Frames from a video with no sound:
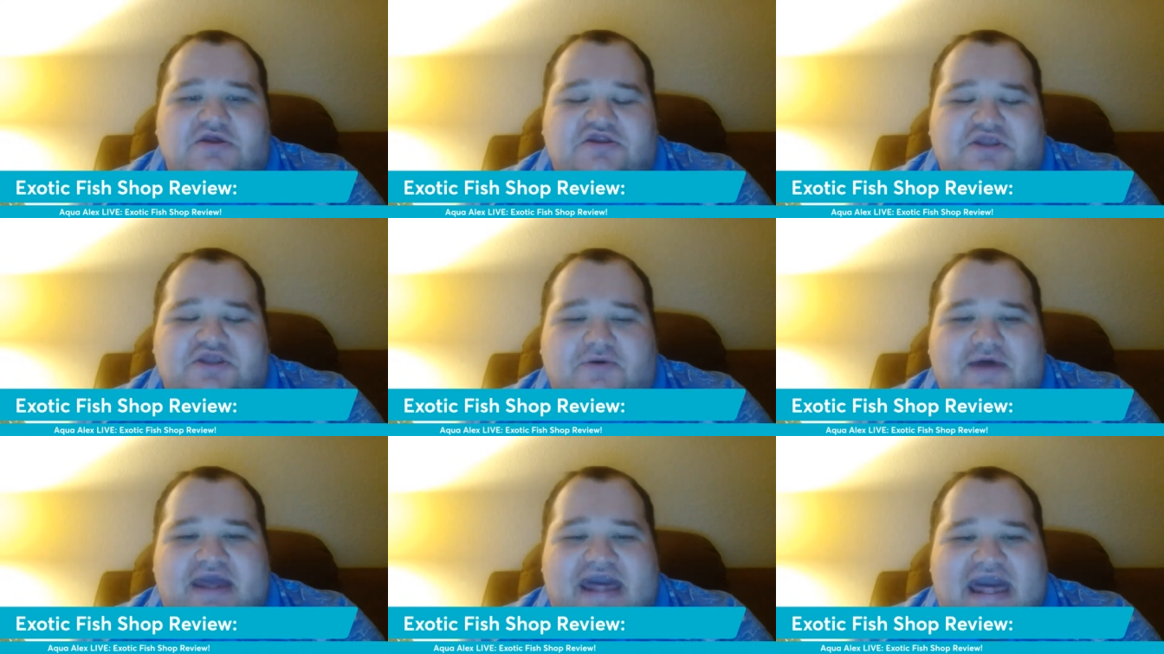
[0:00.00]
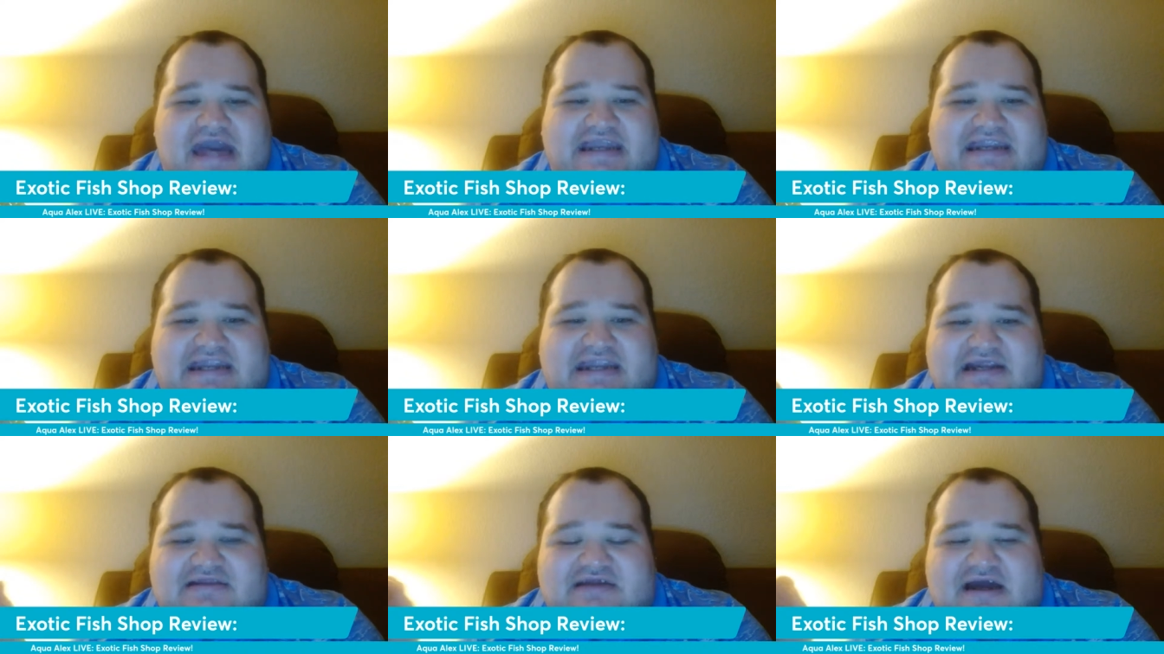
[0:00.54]
So I added
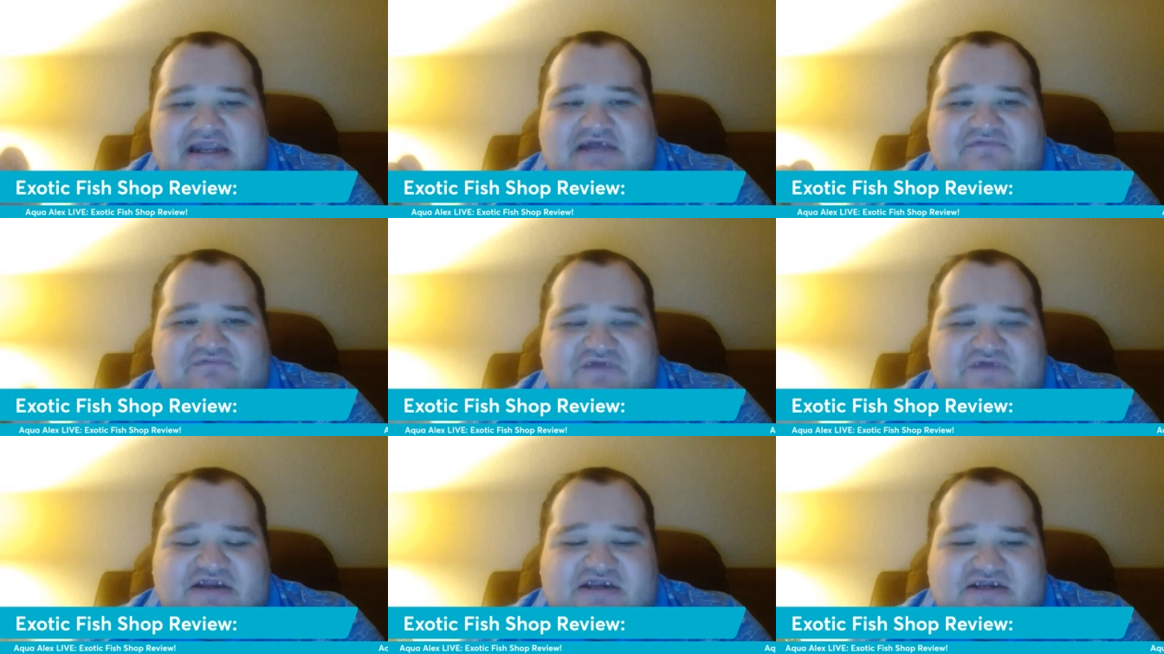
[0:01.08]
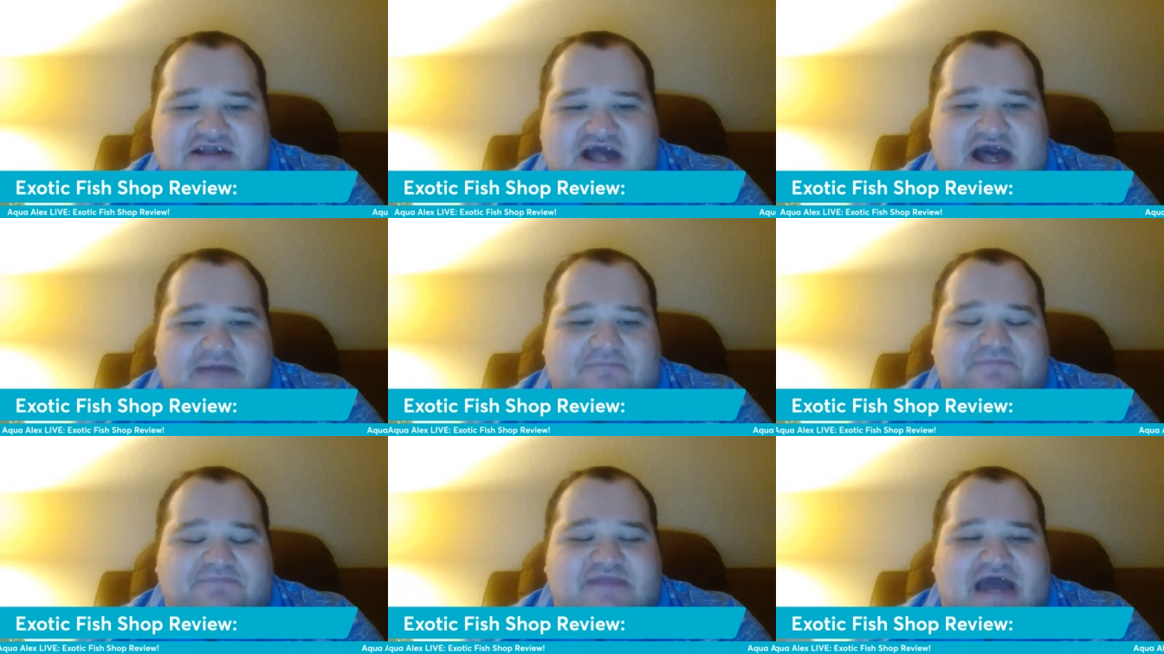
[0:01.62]

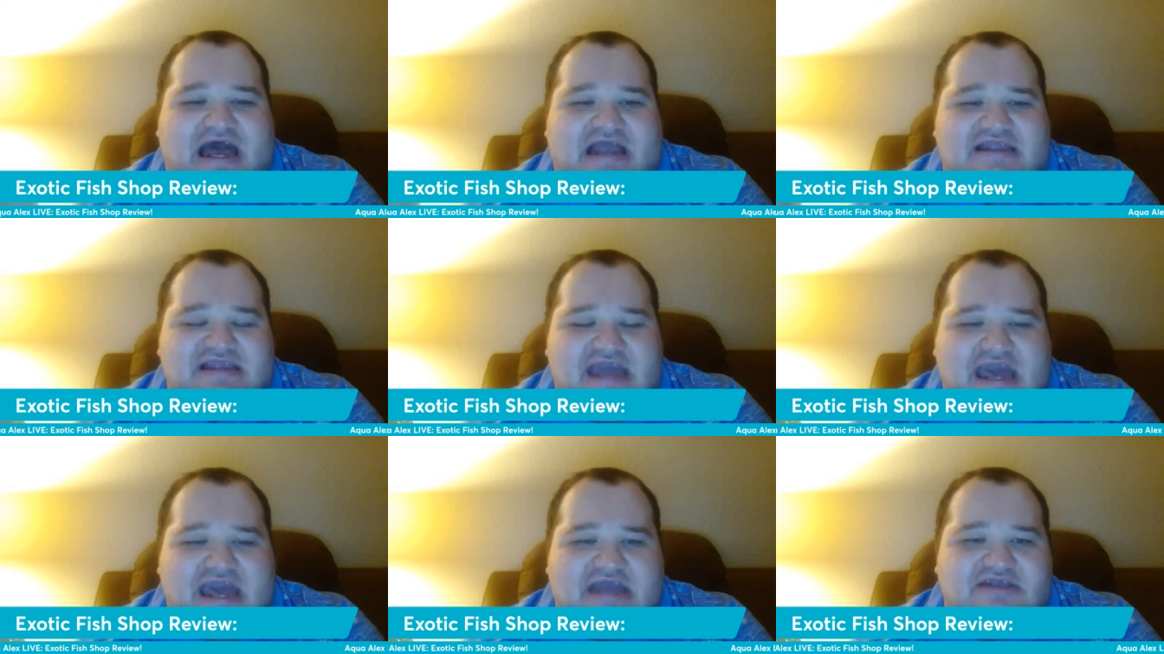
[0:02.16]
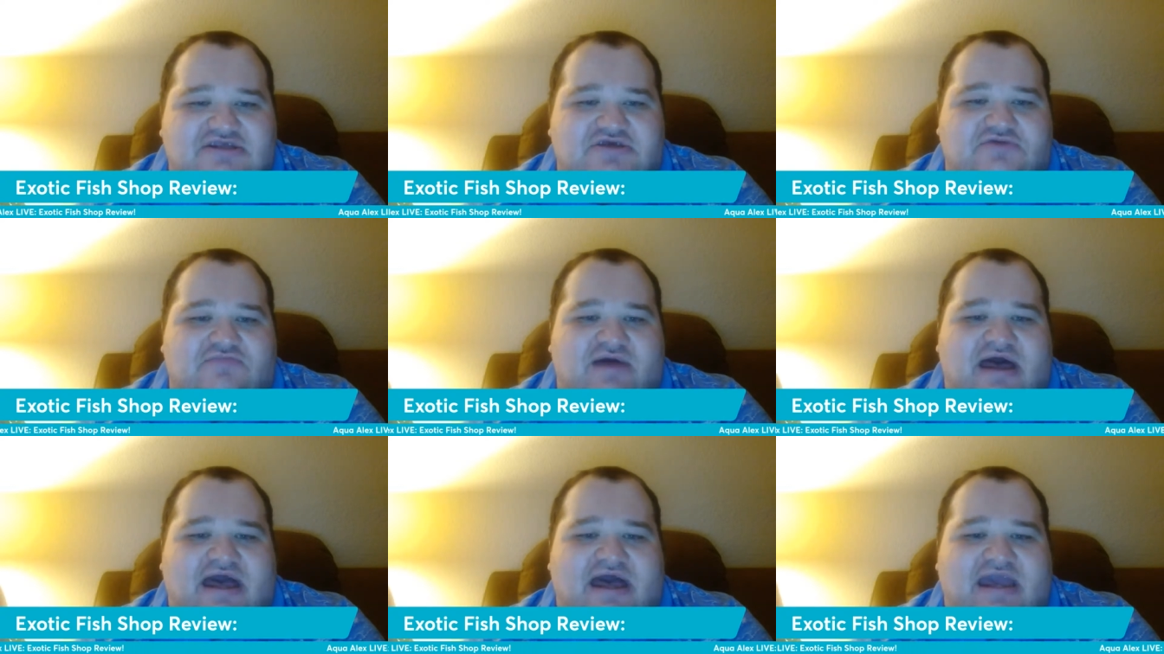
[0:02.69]
exoticfishshop.net to
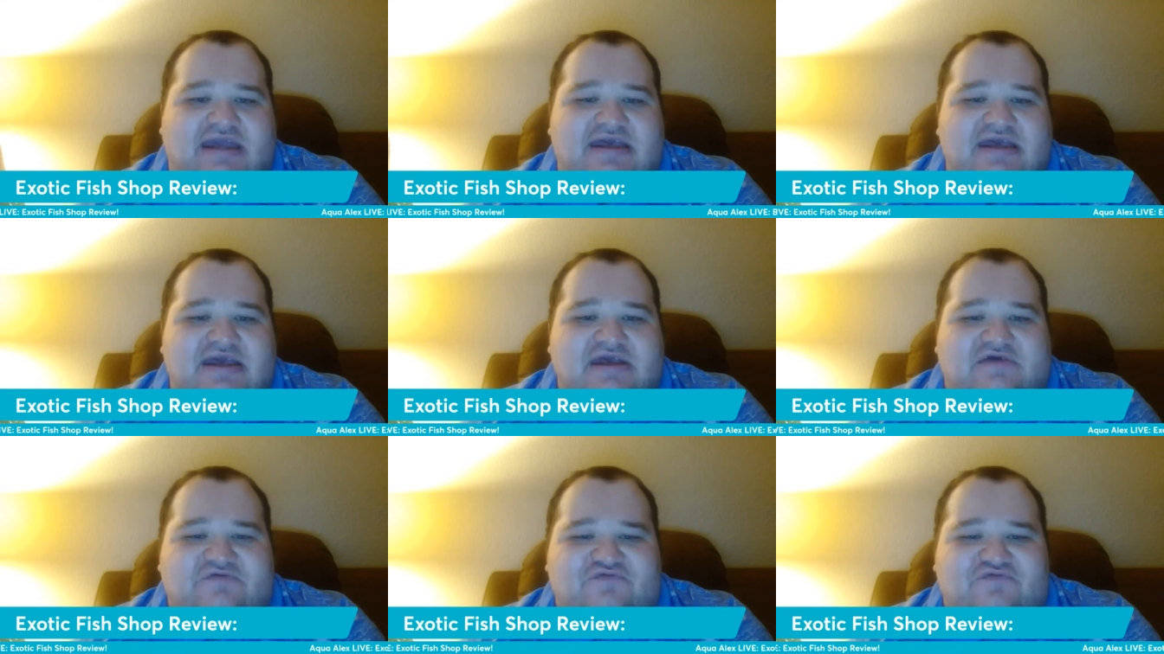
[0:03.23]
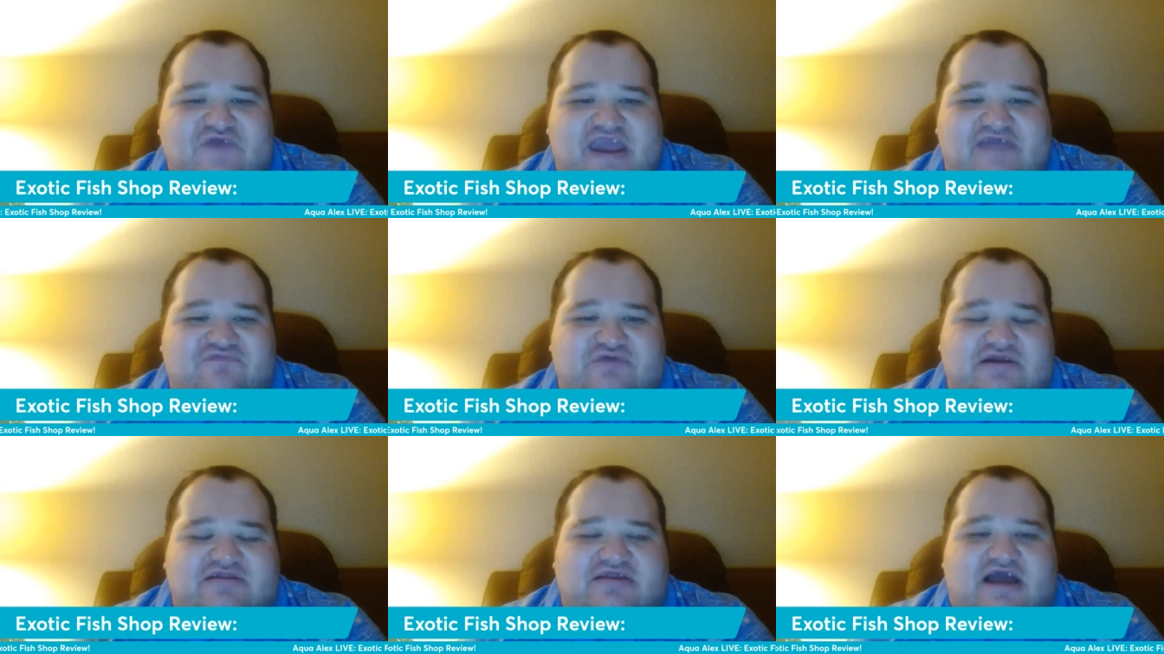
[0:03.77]
my
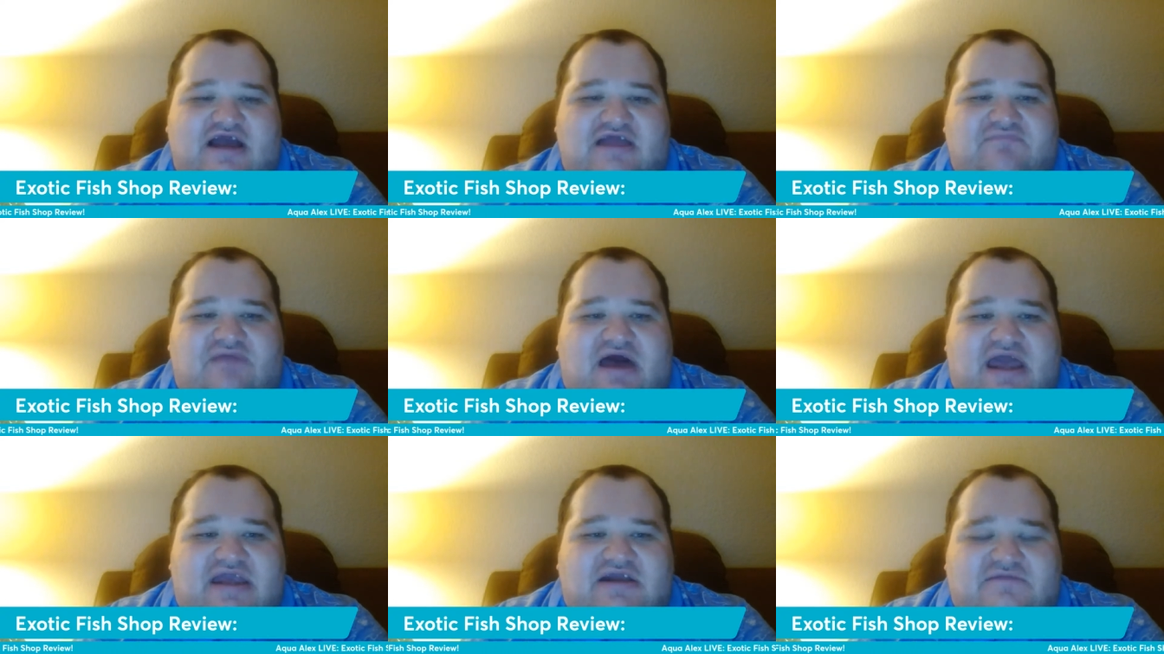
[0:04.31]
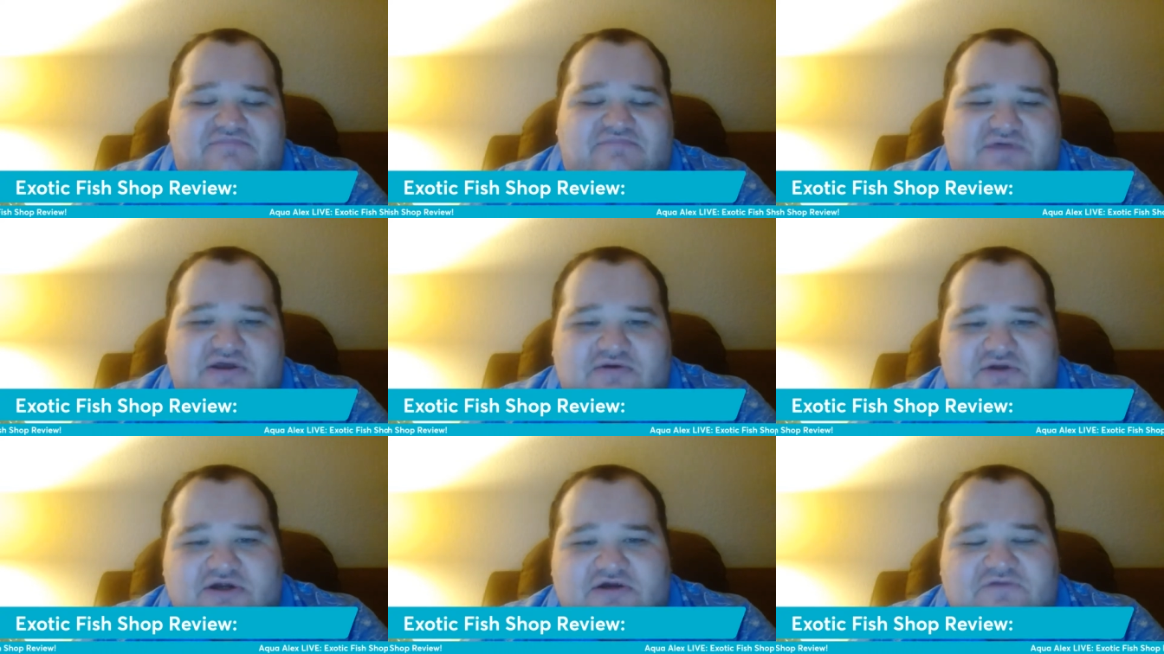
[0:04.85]
favorites on my
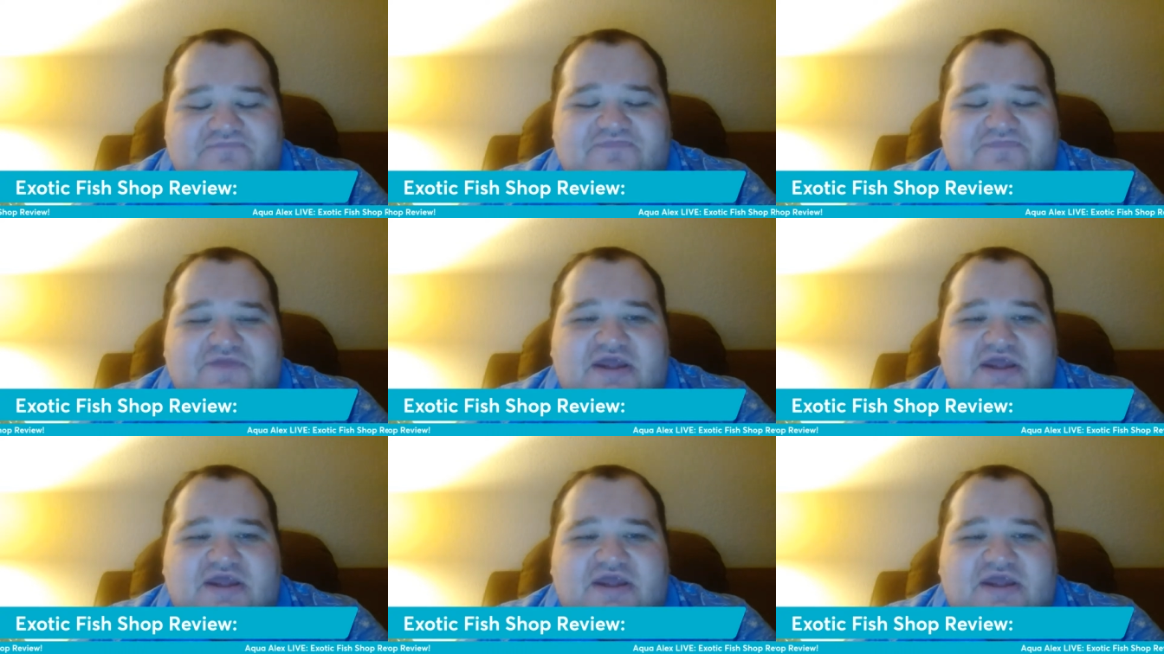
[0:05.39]
computer,